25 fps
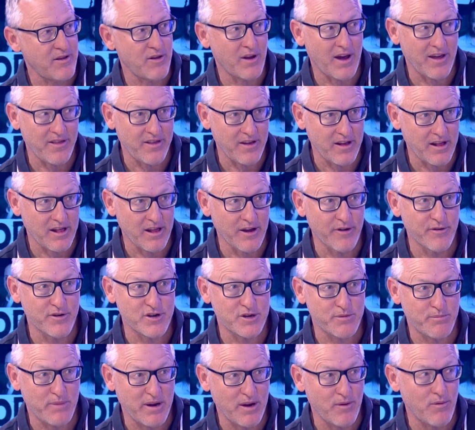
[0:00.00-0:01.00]
Nathan
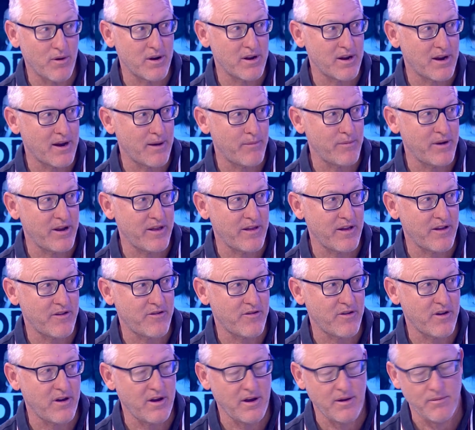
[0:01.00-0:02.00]
Cleary's a big one to come into that
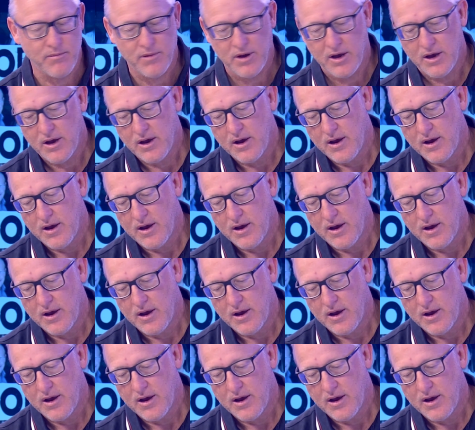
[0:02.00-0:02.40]
team.